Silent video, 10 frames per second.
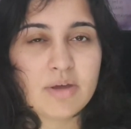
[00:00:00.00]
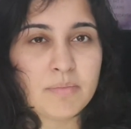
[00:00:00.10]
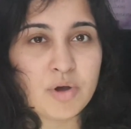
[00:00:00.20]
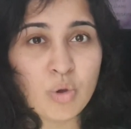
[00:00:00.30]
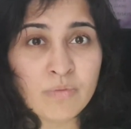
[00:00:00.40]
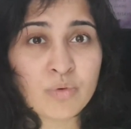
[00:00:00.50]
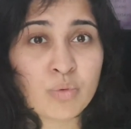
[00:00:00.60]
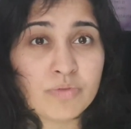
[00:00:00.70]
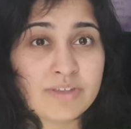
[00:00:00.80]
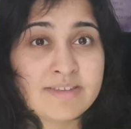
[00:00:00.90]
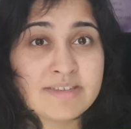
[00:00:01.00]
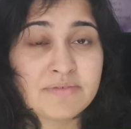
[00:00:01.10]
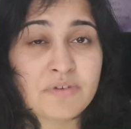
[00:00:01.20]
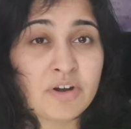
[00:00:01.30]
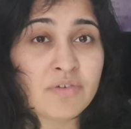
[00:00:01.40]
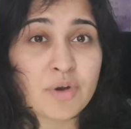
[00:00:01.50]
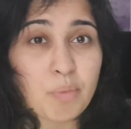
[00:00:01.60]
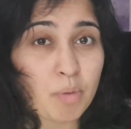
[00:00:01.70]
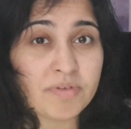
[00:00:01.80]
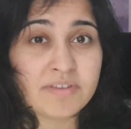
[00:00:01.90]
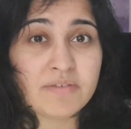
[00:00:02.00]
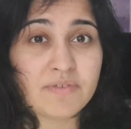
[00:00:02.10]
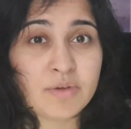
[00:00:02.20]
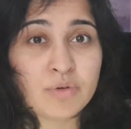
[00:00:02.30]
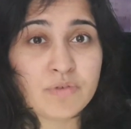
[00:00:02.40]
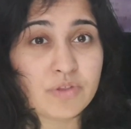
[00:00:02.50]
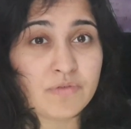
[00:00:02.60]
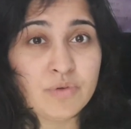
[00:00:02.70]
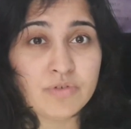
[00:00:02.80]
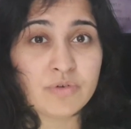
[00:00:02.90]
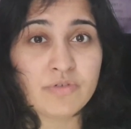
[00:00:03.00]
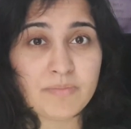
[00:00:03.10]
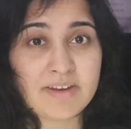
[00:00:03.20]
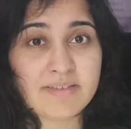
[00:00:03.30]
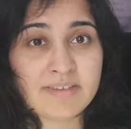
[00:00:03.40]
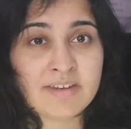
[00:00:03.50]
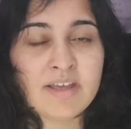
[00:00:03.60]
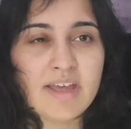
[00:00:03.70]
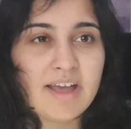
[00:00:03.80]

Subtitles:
But overall, this is a very, very promising field for the future of medicine,